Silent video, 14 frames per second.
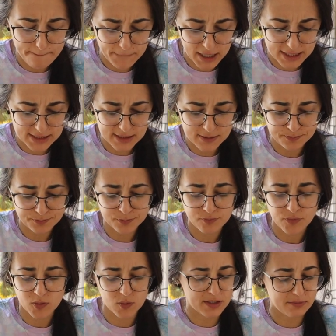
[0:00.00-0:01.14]
but
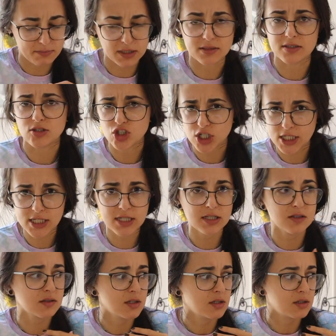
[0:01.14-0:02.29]
with some melted
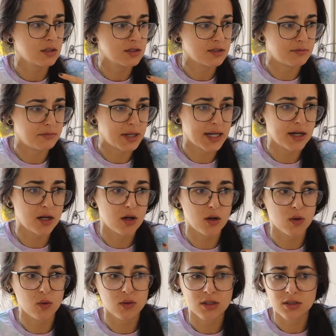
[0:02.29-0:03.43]
cheese,
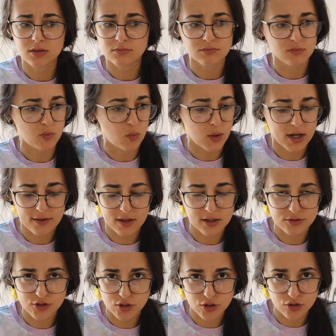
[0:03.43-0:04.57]
tomato, whatever
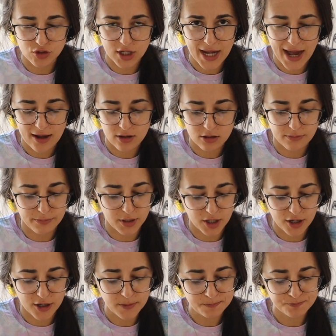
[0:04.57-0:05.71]
else you usually add on a
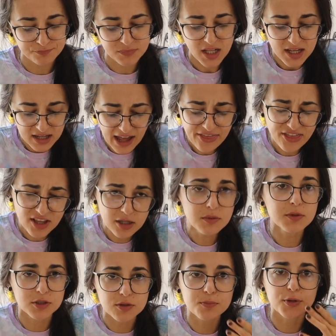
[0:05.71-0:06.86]
burger, I think it
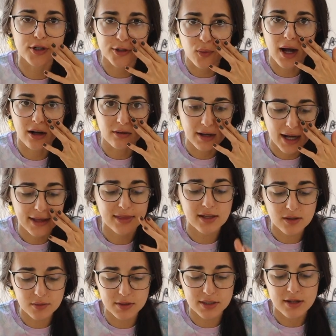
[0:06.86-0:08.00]
would do pretty well.
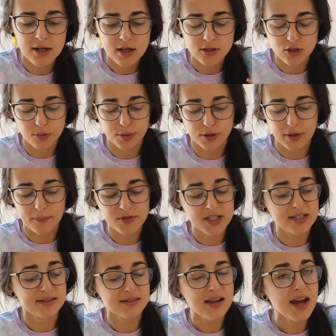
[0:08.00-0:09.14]
The
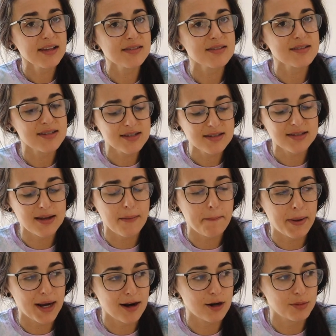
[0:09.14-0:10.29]
size is
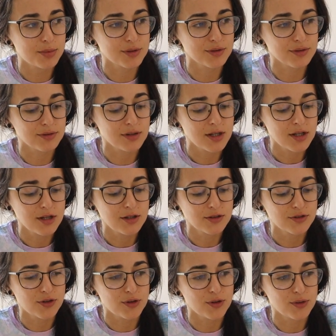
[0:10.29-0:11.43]
comparable
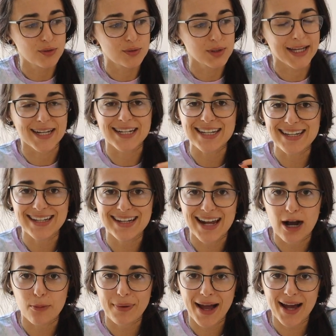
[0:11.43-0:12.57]
to like an
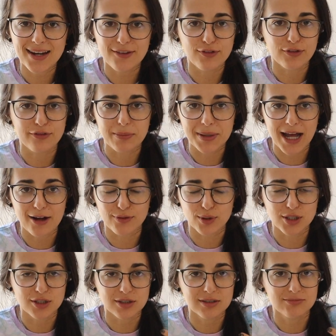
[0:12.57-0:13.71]
In-N-Out patty if you're from
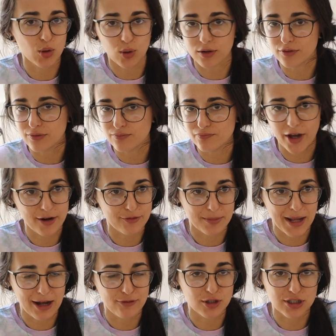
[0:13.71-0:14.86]
California or not from
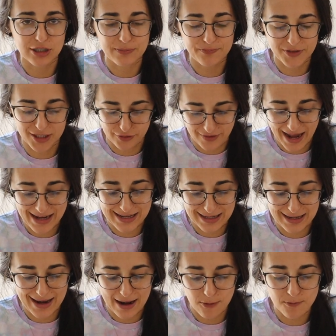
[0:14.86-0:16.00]
California and you've had
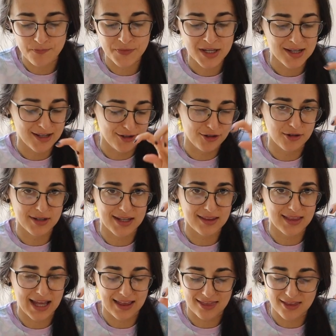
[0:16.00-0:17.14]
In-N-Out and you know
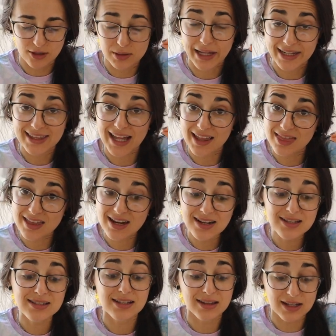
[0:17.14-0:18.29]
that you like that
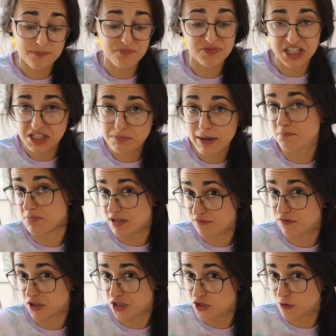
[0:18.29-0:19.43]
thinness, then this might be
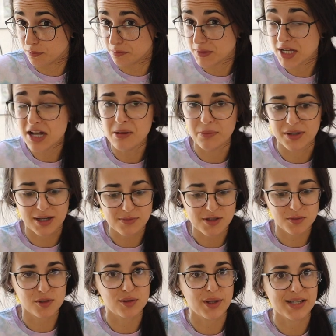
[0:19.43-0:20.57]
for you. But I'm
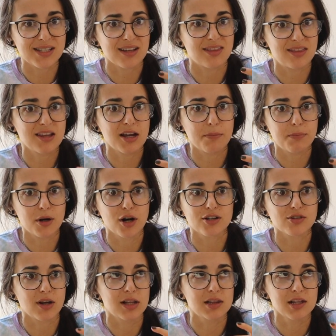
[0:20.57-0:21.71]
someone who likes a thick burger,
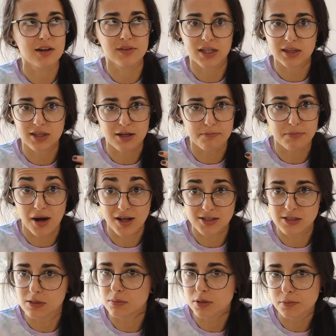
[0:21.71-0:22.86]
so I love like the
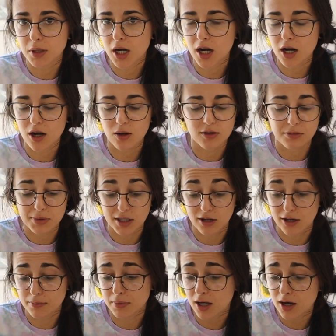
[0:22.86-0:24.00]
Impossible Burger or the
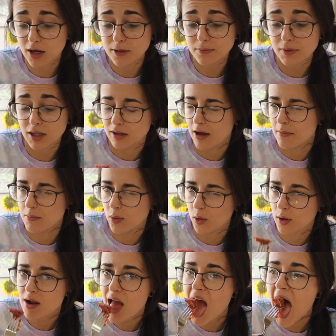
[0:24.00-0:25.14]
Beyond Burger a lot
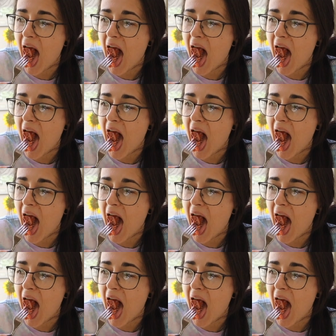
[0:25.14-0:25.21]
more.